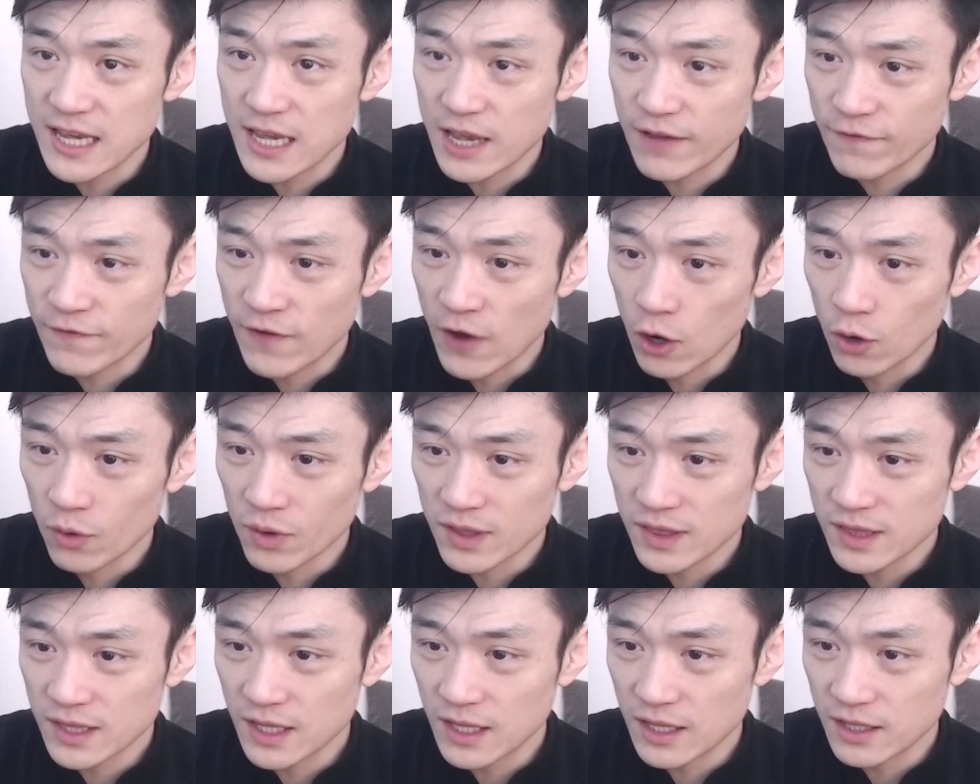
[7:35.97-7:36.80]

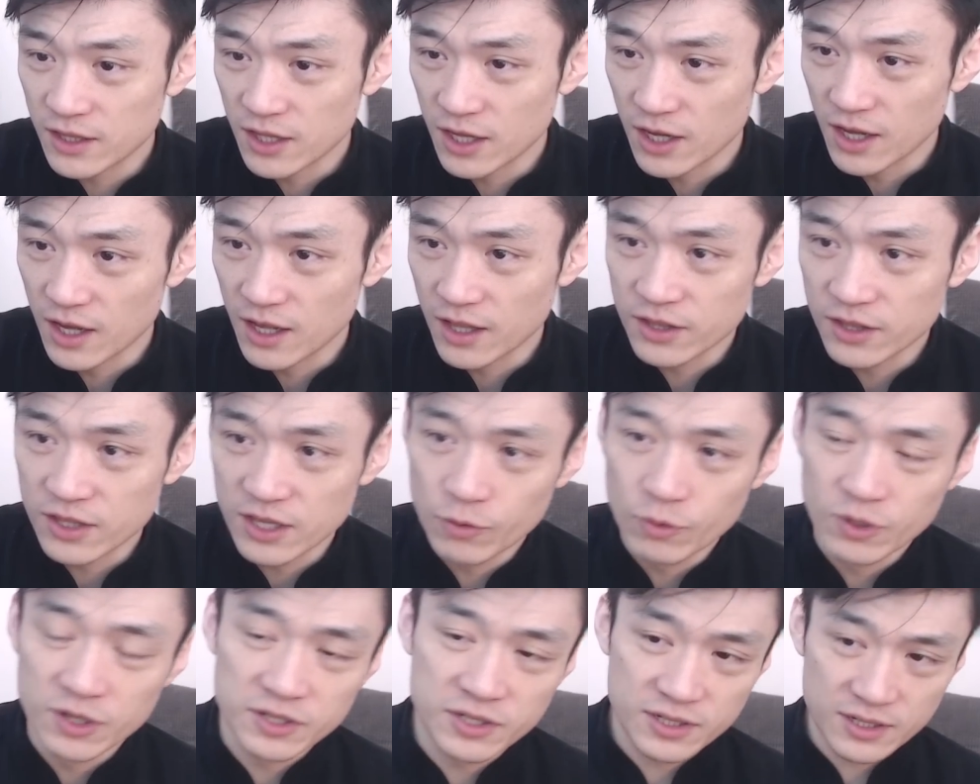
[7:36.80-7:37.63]
following there
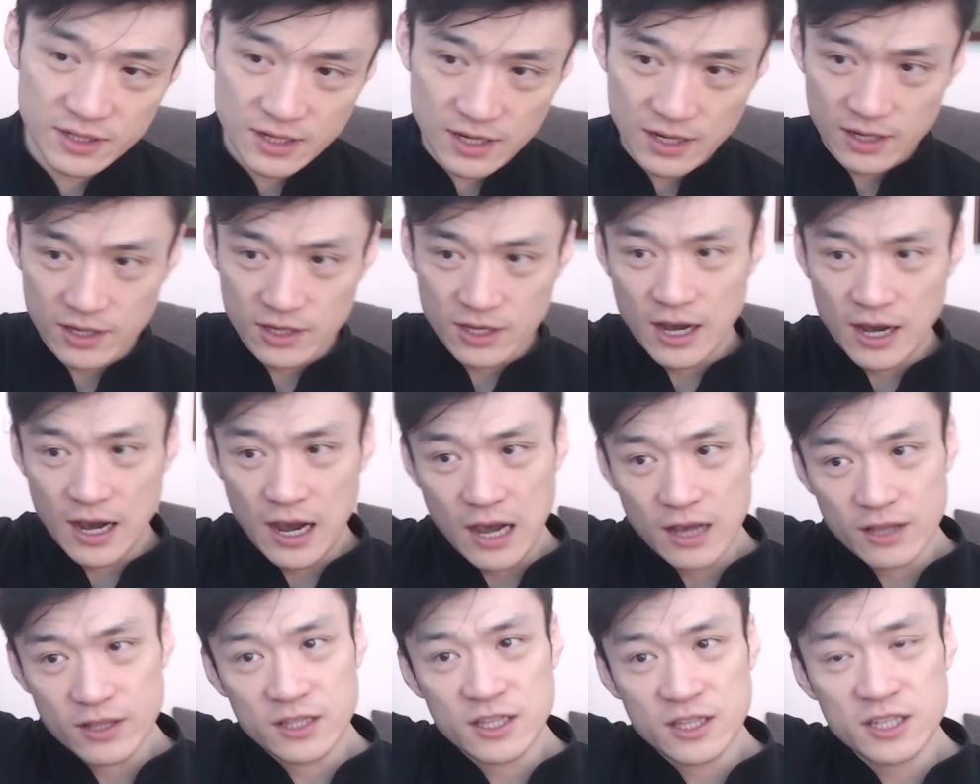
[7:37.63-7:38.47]
was,
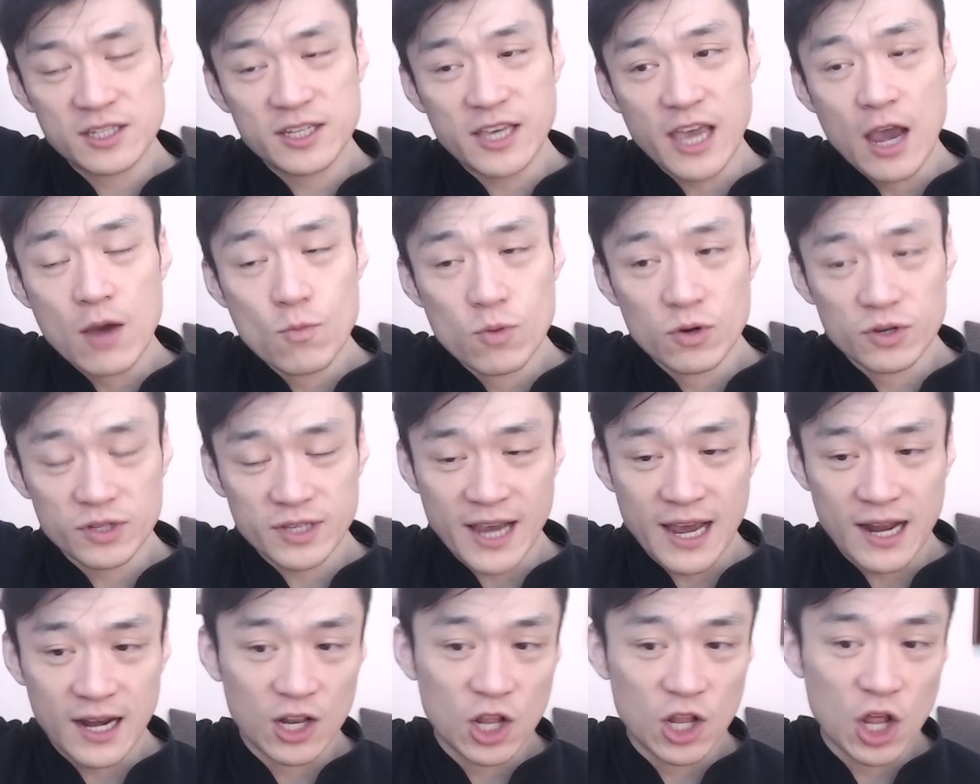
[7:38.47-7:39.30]
this game
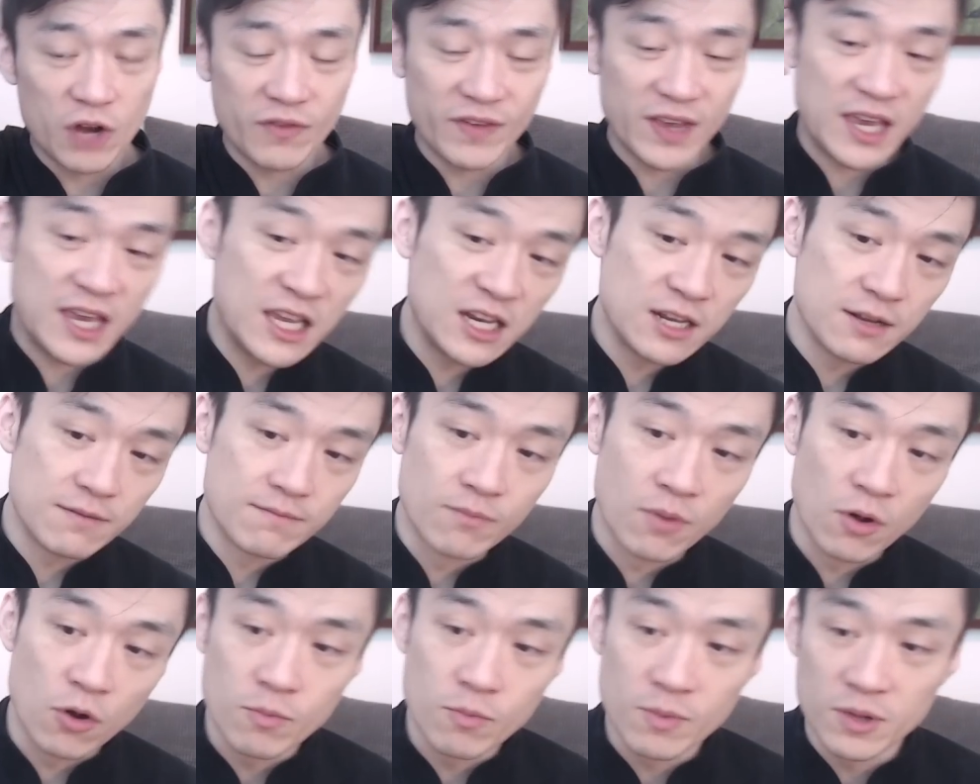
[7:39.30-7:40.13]
had a lot of heated
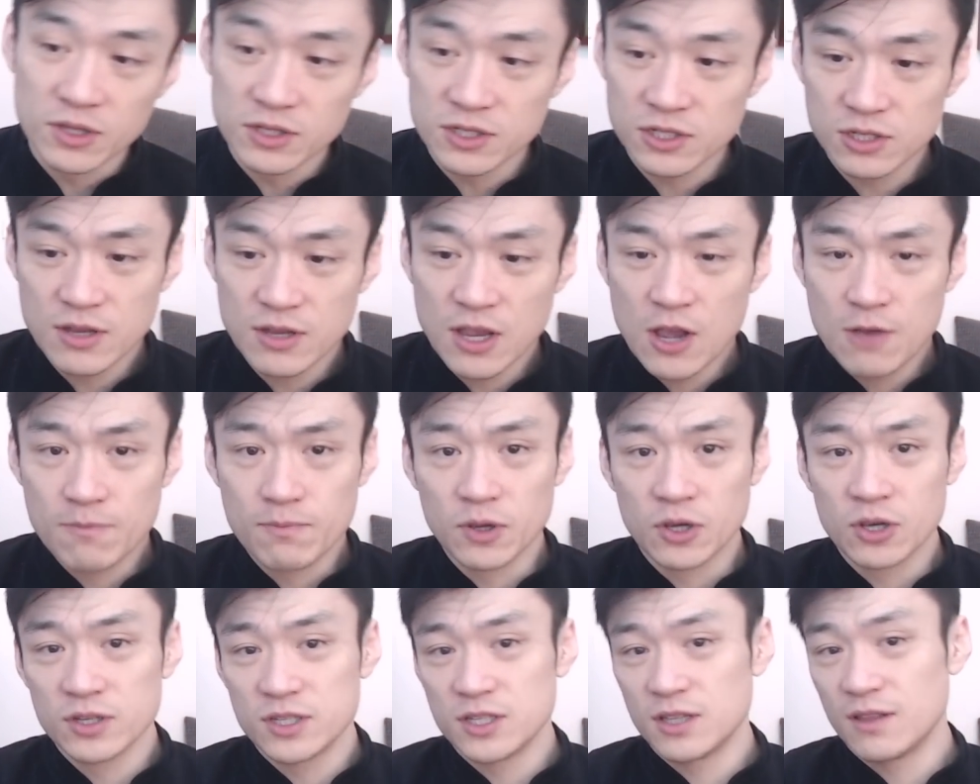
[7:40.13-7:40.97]
moments
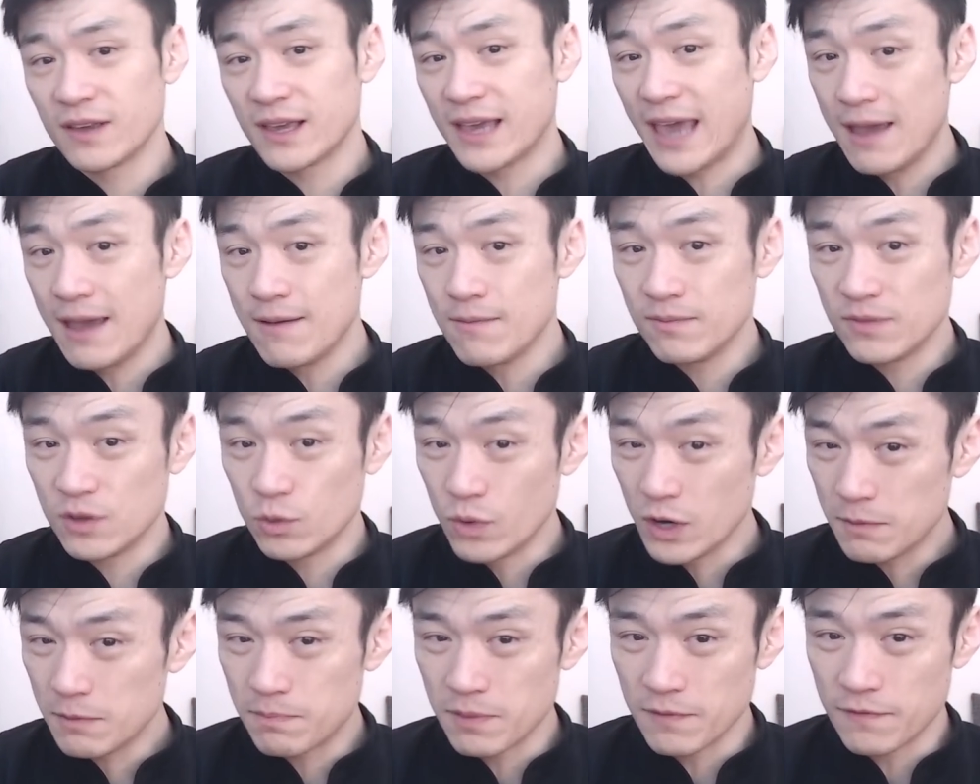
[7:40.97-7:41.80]
because of the game the
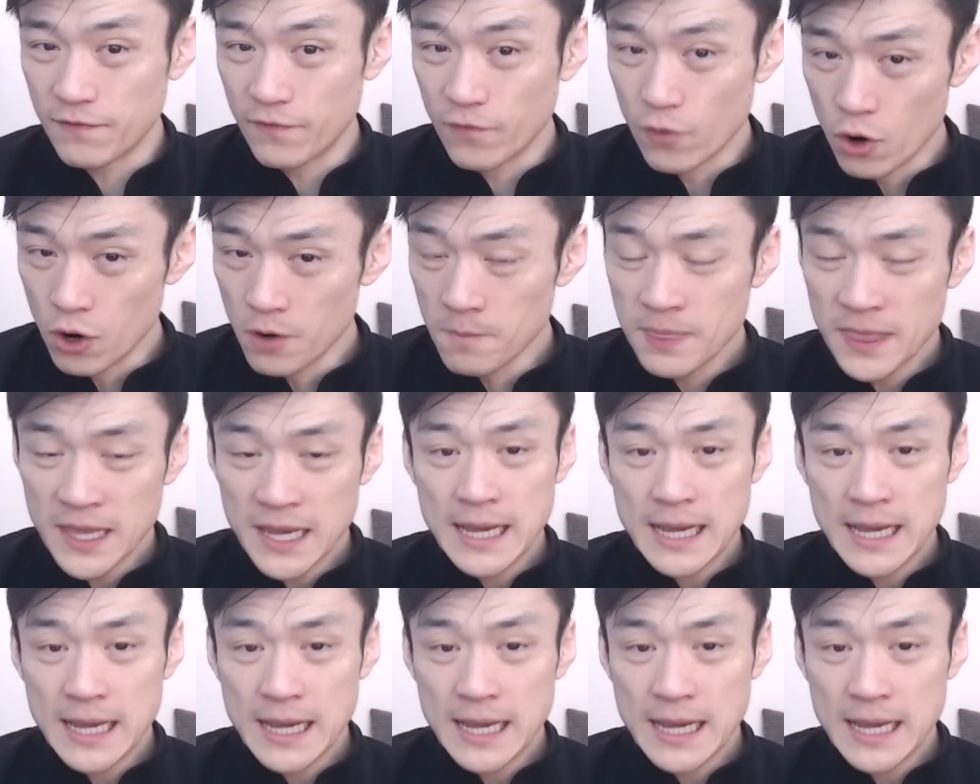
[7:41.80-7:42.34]
week before.